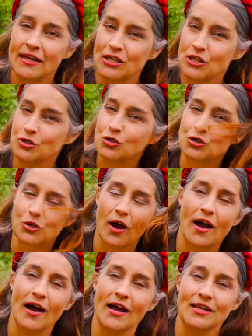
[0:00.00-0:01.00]
You
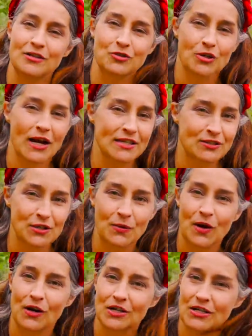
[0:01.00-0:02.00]
try
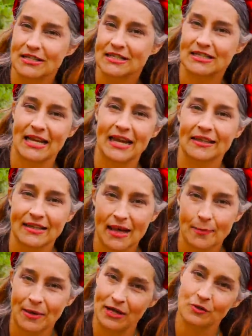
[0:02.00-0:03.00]
so hard to stand
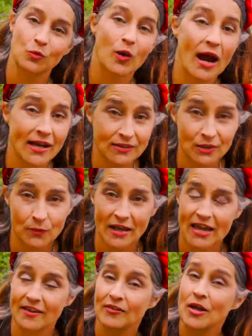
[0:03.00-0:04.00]
up and ride the
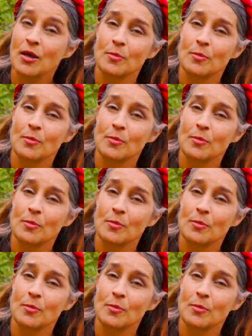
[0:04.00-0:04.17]
wave,